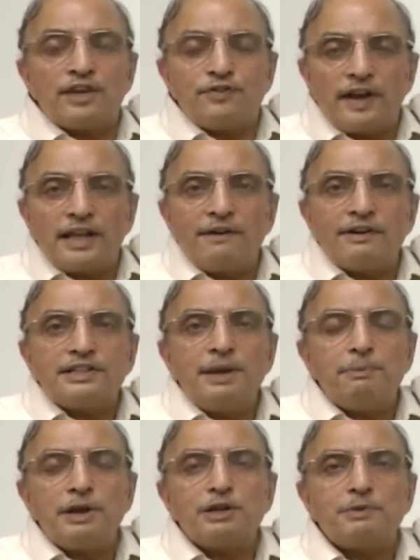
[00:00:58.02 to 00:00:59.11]
as far as our C++
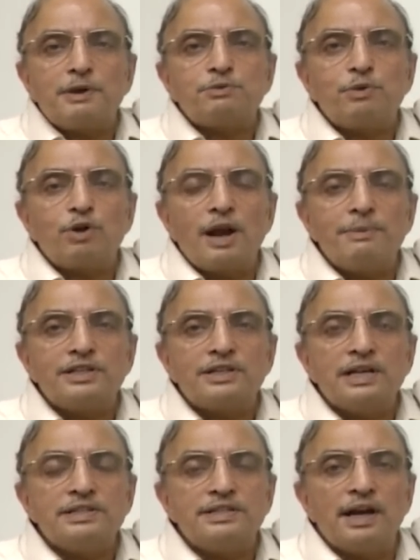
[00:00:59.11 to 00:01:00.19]
program is
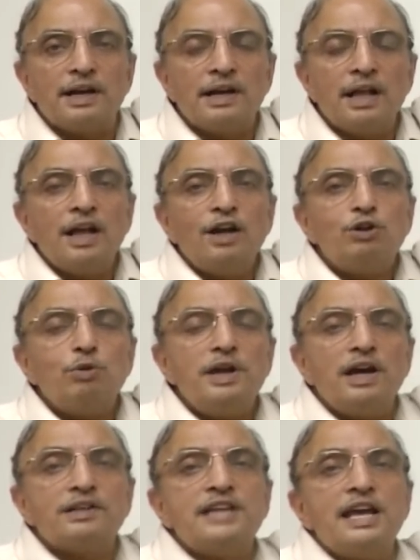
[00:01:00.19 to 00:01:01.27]
concerned, to
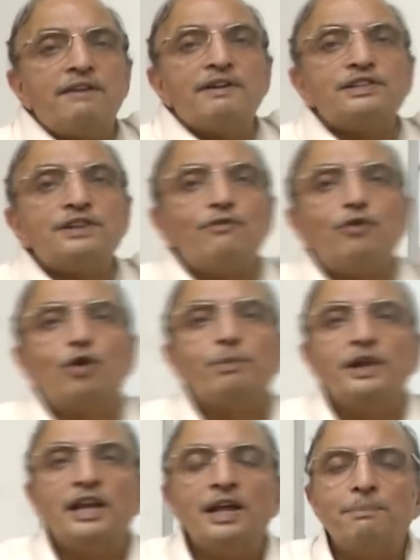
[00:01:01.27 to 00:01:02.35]
be a sequence of 4
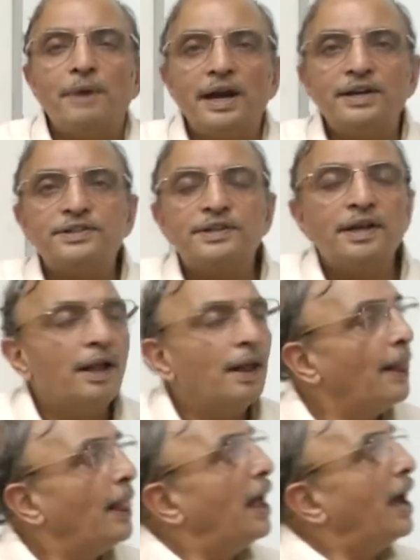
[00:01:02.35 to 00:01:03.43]
million bytes.
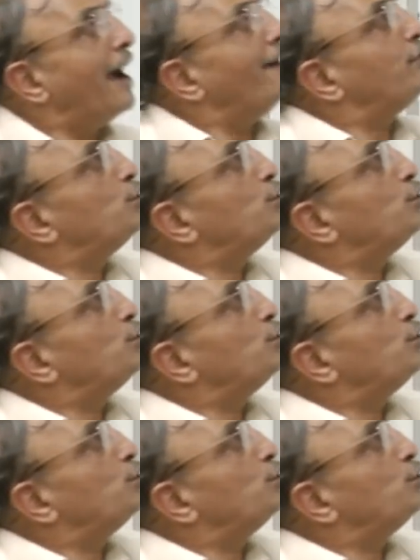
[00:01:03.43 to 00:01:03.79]
I have